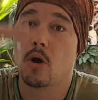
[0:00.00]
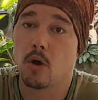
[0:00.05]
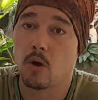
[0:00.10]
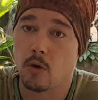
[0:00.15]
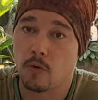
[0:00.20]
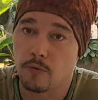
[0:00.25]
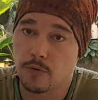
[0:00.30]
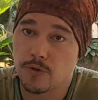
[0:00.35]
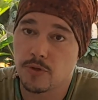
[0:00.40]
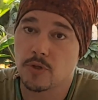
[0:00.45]

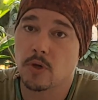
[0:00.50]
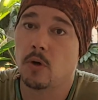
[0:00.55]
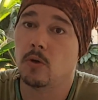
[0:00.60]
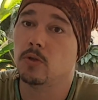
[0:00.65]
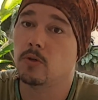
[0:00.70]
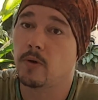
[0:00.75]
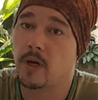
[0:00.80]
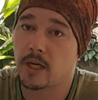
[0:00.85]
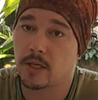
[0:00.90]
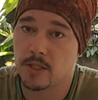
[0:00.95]
of
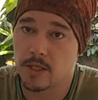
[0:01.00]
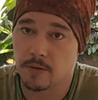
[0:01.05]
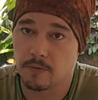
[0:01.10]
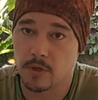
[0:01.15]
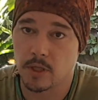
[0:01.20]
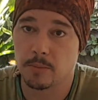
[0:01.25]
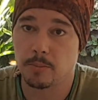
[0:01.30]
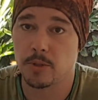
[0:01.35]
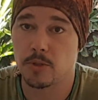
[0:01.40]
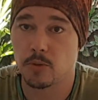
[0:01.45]
solar
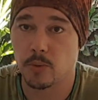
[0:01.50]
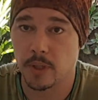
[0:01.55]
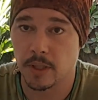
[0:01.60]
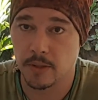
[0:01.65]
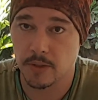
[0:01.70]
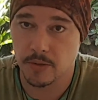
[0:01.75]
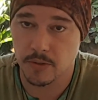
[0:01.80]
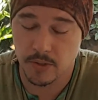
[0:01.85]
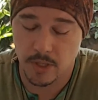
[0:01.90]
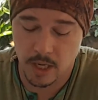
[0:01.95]
activity between
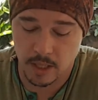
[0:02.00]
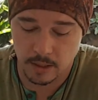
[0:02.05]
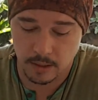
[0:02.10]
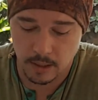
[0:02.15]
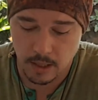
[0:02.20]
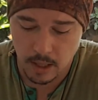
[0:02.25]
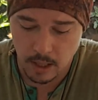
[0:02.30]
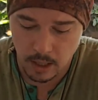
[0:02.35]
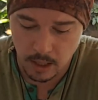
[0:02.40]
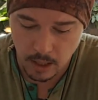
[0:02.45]
the sun.
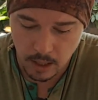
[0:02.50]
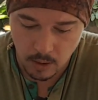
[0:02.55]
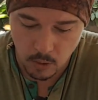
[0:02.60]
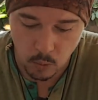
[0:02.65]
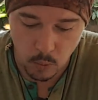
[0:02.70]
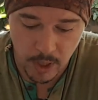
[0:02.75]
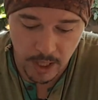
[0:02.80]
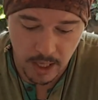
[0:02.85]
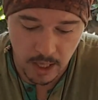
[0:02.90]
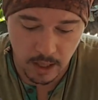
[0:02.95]

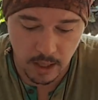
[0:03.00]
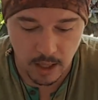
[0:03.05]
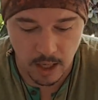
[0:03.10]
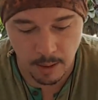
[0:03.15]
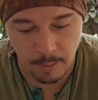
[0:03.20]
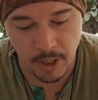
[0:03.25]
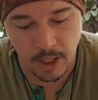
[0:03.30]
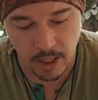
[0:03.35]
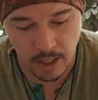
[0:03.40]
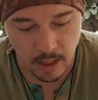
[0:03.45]
We are
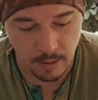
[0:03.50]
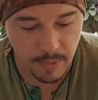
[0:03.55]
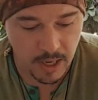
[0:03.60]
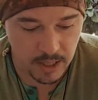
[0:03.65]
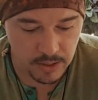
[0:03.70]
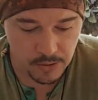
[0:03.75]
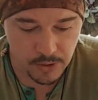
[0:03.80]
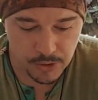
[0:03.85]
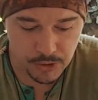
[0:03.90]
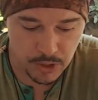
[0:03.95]
coming up,
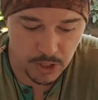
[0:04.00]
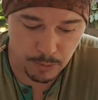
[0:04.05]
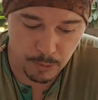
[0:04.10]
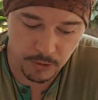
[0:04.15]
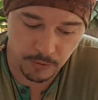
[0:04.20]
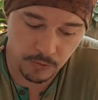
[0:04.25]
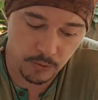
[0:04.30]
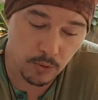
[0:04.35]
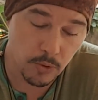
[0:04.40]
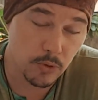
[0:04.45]
as I said
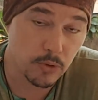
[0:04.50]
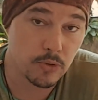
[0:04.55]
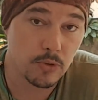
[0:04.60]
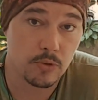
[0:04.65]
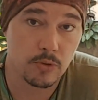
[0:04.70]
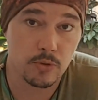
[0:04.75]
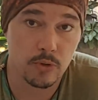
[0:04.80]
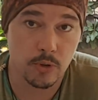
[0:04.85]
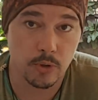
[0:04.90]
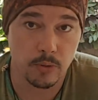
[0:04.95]
before,
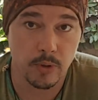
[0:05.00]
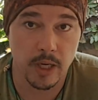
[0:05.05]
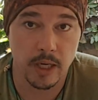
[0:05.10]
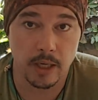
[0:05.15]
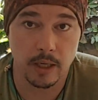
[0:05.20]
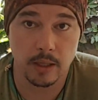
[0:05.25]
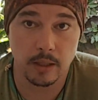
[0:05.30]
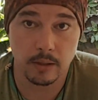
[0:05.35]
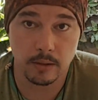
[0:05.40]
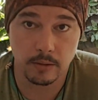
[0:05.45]
to
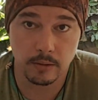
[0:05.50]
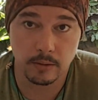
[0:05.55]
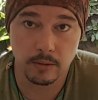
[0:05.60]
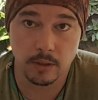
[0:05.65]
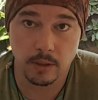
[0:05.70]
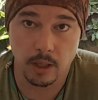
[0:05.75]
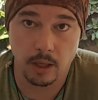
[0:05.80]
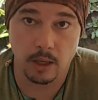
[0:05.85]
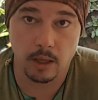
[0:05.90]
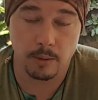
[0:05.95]
a
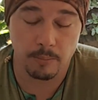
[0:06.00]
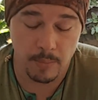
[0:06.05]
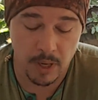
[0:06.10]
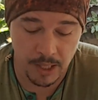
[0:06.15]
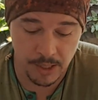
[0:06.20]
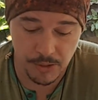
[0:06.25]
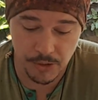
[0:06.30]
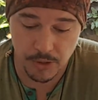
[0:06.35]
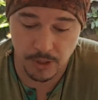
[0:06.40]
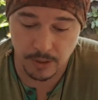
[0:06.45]

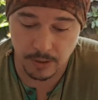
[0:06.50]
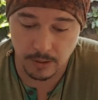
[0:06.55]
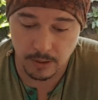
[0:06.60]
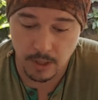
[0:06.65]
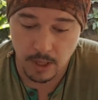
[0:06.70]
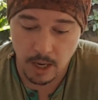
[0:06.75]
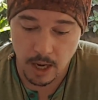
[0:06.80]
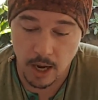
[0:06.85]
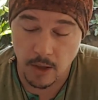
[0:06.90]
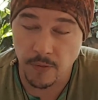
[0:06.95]
major,
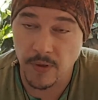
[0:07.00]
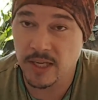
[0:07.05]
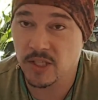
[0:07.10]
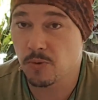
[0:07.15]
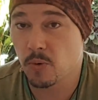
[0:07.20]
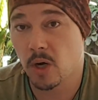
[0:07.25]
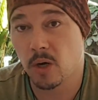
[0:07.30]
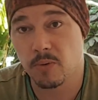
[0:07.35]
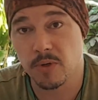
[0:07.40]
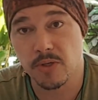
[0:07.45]
and that's
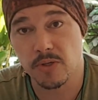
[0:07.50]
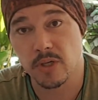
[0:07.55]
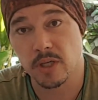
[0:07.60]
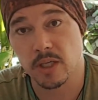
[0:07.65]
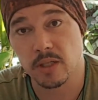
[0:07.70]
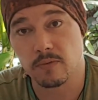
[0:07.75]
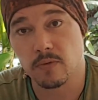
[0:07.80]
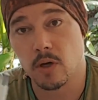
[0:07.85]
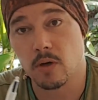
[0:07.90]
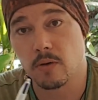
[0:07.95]
why we're
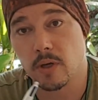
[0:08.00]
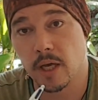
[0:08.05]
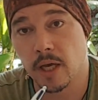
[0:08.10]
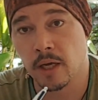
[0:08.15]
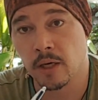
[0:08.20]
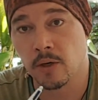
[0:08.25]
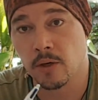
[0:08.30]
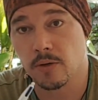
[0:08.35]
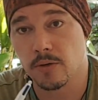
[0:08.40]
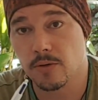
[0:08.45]
seeing
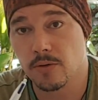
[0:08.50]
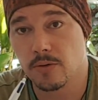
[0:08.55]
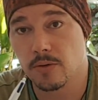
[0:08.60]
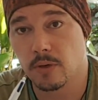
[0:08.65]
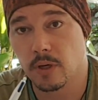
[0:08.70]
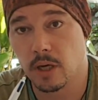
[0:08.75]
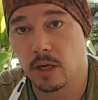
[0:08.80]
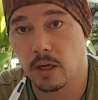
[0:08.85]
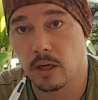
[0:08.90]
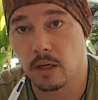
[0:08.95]
volcanoes
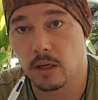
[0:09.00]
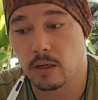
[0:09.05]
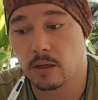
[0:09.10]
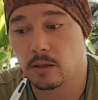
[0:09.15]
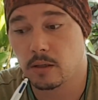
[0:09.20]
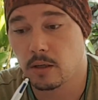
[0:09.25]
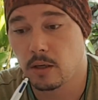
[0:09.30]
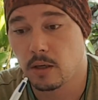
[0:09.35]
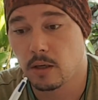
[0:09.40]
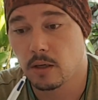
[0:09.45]

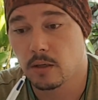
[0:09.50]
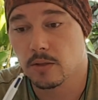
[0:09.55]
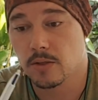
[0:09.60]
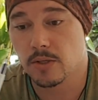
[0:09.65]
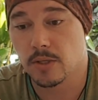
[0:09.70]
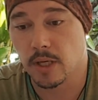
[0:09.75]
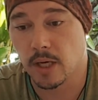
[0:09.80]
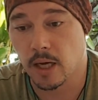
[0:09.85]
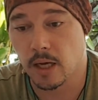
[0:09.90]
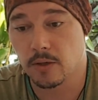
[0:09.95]

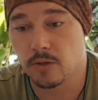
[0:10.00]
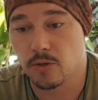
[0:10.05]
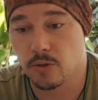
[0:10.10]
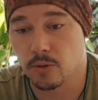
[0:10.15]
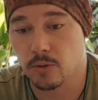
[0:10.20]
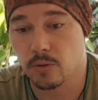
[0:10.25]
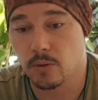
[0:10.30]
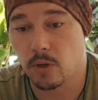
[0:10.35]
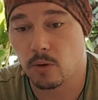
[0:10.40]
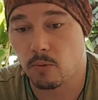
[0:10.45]
start
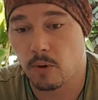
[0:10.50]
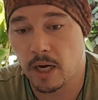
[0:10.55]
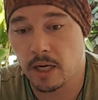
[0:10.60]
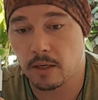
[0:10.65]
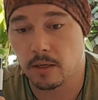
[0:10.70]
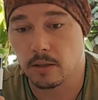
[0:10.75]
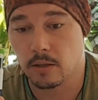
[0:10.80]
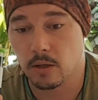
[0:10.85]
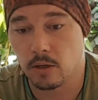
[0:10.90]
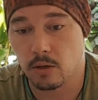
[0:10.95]
to
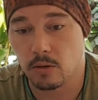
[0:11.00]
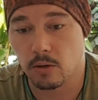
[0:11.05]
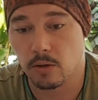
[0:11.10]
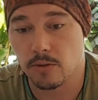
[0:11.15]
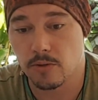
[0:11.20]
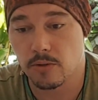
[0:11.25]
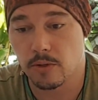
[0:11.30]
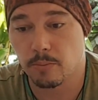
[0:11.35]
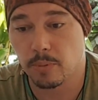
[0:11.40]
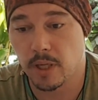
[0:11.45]
awaken
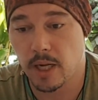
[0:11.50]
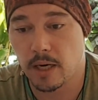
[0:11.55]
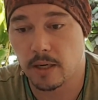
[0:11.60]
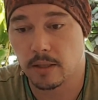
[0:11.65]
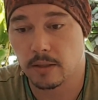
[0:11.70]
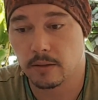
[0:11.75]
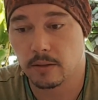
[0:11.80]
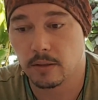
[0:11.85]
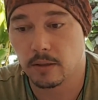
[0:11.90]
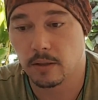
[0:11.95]
across the
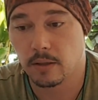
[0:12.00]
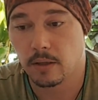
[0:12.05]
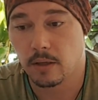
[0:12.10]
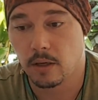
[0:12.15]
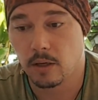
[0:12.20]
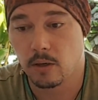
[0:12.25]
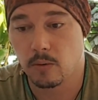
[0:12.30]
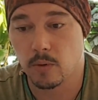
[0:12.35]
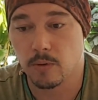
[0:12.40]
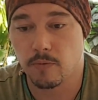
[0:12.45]
planet.
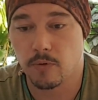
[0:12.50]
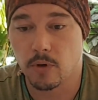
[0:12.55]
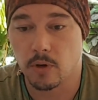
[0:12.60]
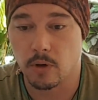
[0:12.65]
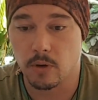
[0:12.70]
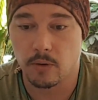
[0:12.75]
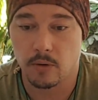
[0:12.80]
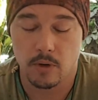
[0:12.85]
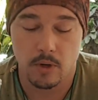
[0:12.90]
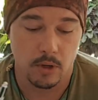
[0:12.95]
We've
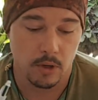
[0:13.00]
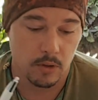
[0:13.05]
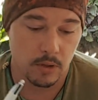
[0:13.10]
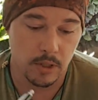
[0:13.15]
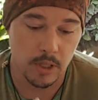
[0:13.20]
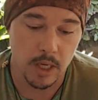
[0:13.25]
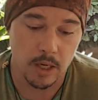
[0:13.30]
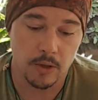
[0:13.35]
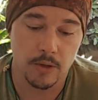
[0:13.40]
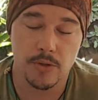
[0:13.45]
got
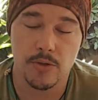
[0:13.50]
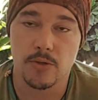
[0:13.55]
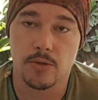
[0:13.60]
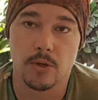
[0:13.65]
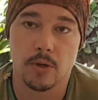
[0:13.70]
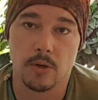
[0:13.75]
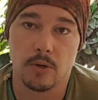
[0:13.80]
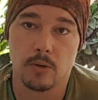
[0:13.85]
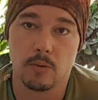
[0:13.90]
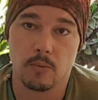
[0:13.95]

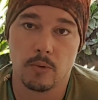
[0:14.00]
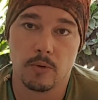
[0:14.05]
Yellowstone,